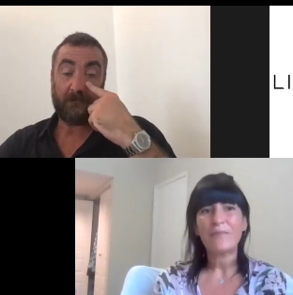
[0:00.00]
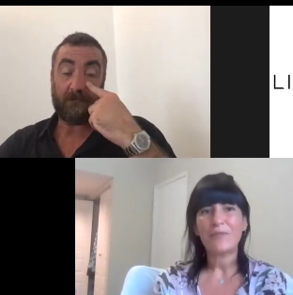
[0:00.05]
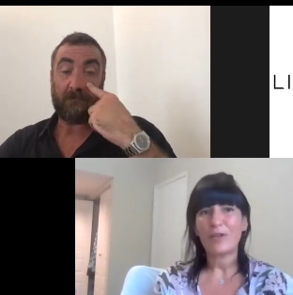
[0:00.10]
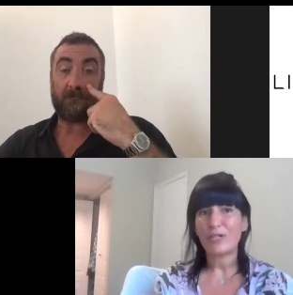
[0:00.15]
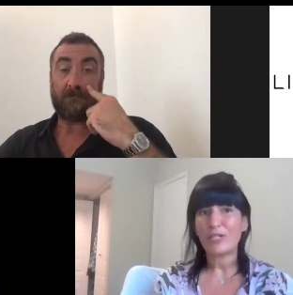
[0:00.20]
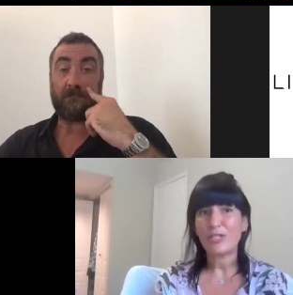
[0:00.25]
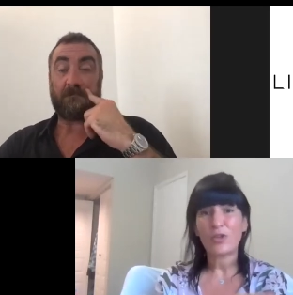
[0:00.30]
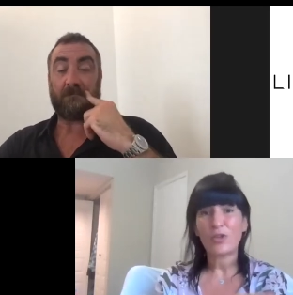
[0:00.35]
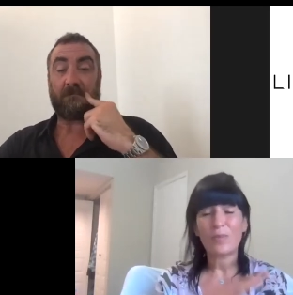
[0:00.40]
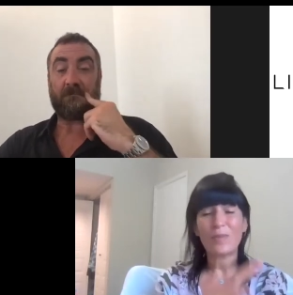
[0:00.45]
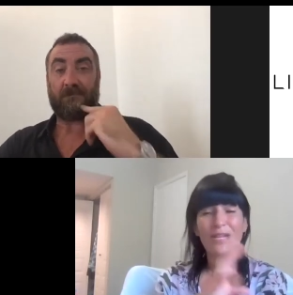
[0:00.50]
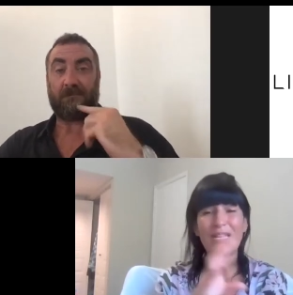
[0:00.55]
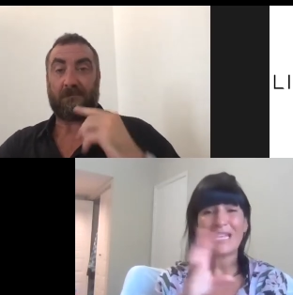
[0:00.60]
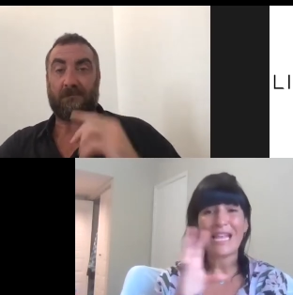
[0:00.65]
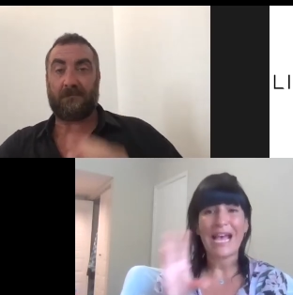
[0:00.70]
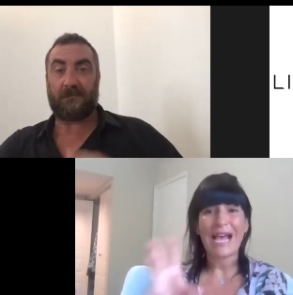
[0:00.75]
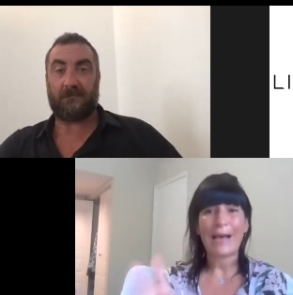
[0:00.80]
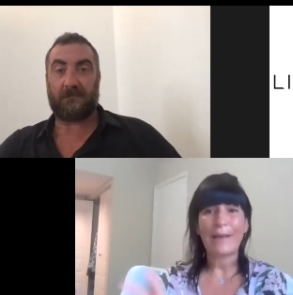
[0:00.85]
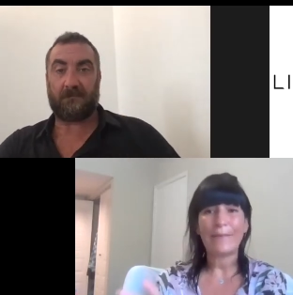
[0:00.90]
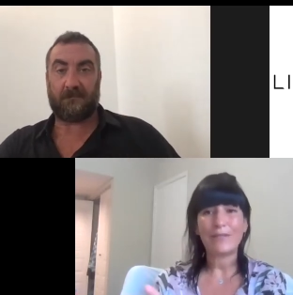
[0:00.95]
Speaker 1: There's so
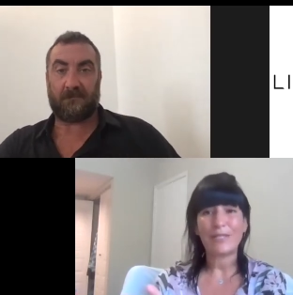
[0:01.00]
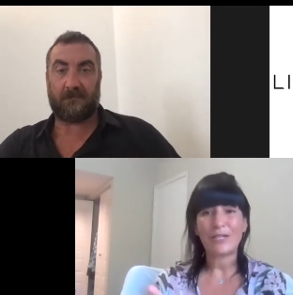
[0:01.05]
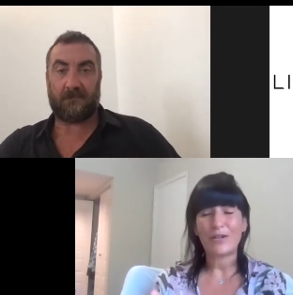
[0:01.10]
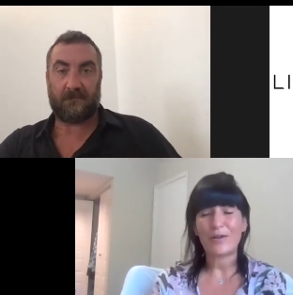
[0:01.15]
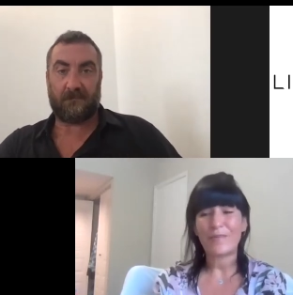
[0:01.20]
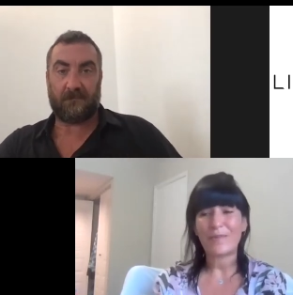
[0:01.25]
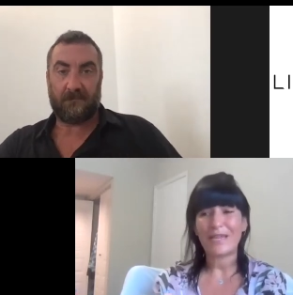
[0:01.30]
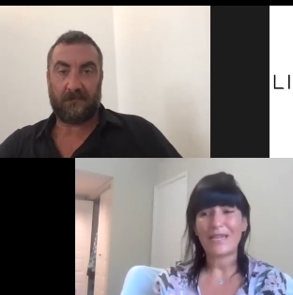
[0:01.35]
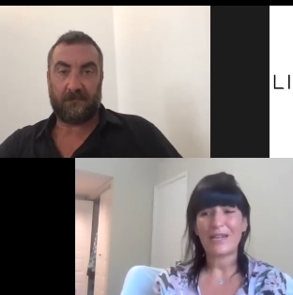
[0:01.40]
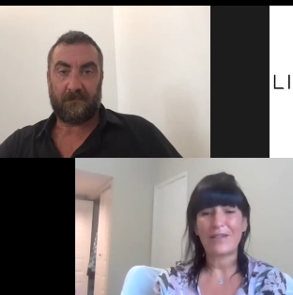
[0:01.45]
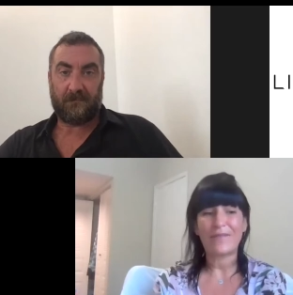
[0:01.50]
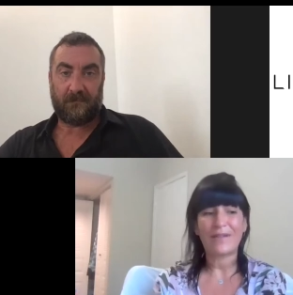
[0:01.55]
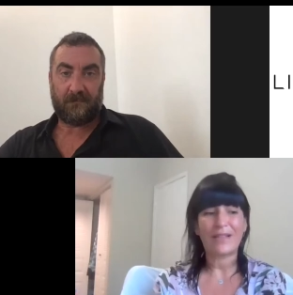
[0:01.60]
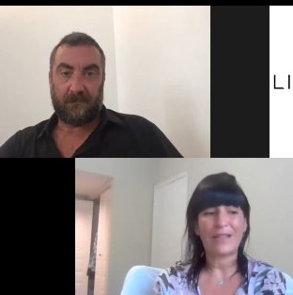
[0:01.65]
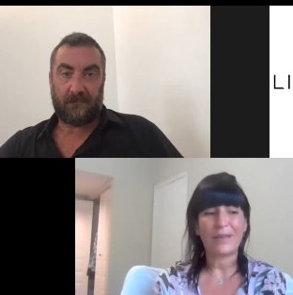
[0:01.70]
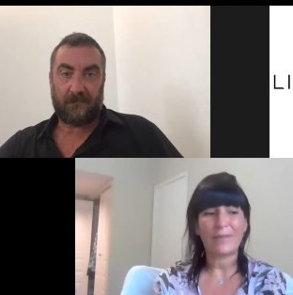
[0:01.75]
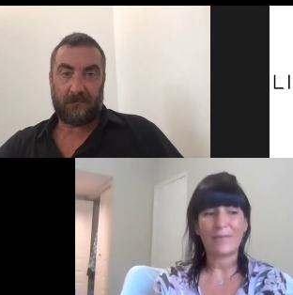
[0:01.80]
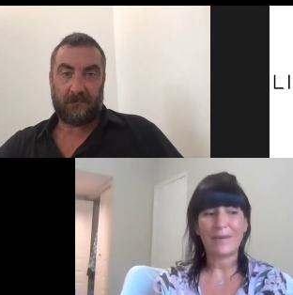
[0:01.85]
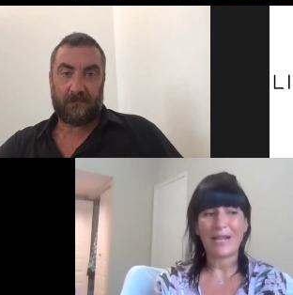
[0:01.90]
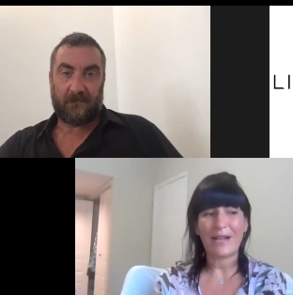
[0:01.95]
many apps that are being
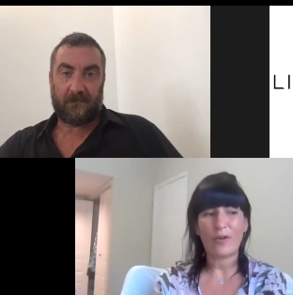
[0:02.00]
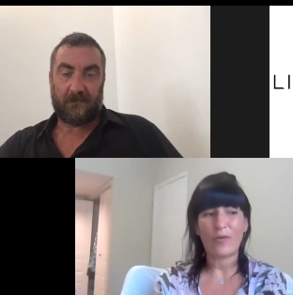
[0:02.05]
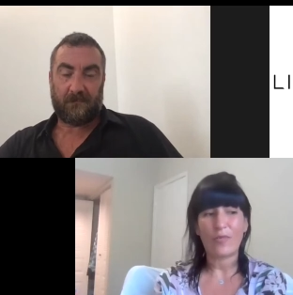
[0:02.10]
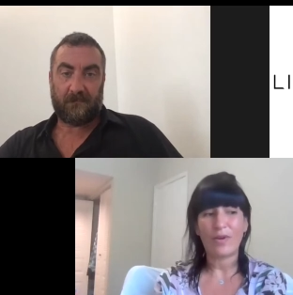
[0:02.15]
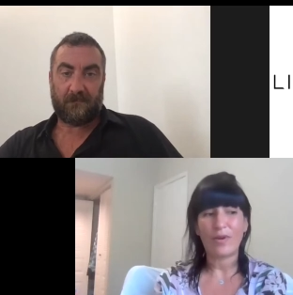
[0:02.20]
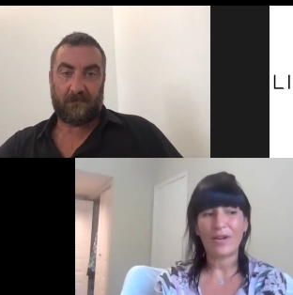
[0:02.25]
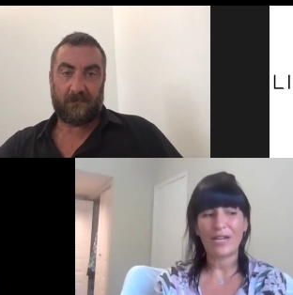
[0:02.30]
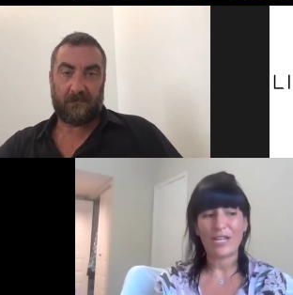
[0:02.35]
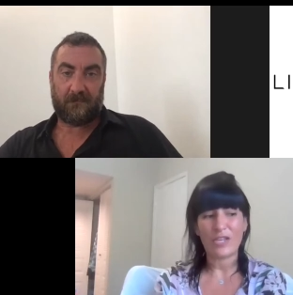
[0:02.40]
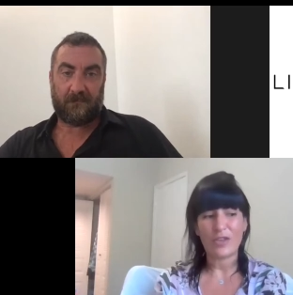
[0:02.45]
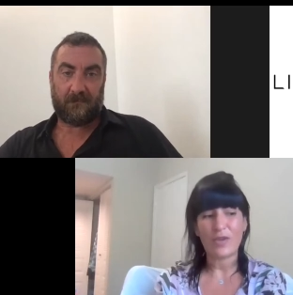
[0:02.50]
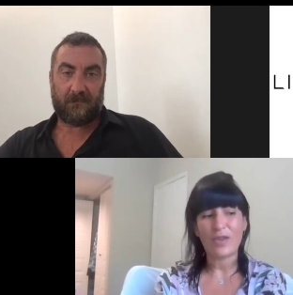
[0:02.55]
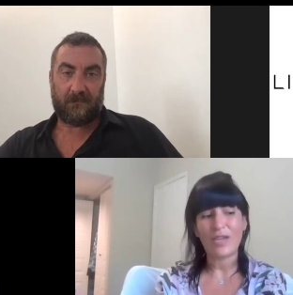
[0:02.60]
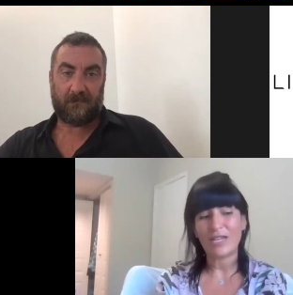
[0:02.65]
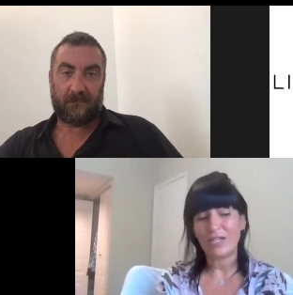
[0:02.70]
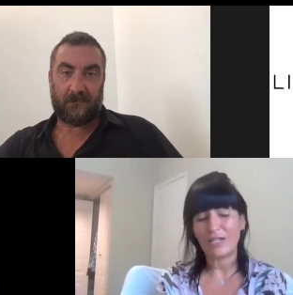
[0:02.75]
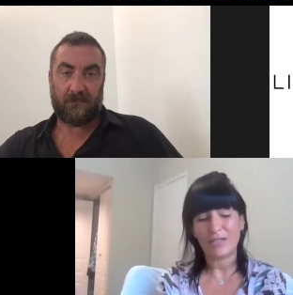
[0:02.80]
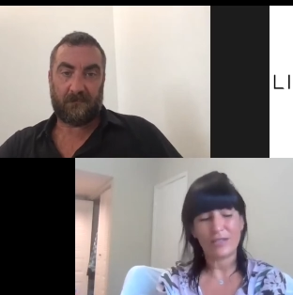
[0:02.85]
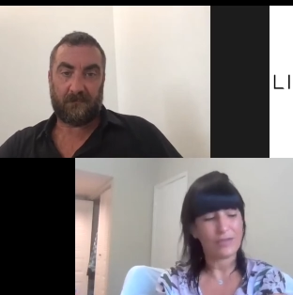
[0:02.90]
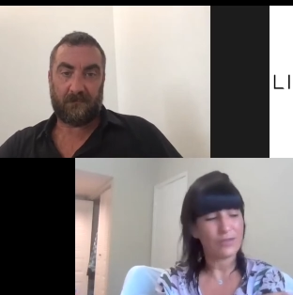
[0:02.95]
developed now where you
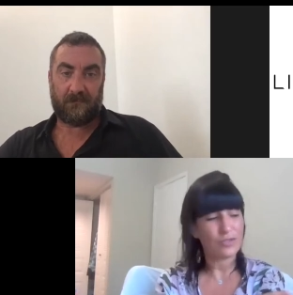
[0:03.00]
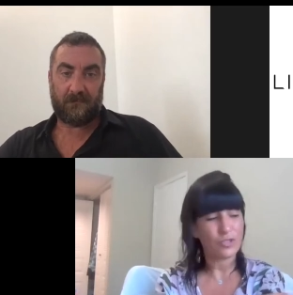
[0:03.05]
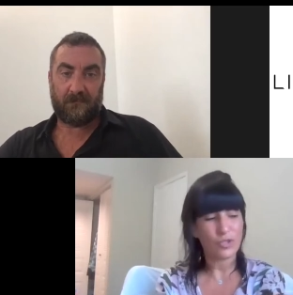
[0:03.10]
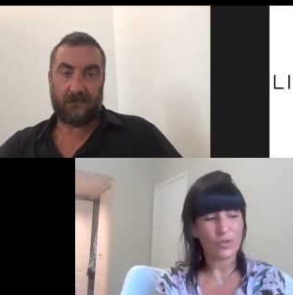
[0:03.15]
can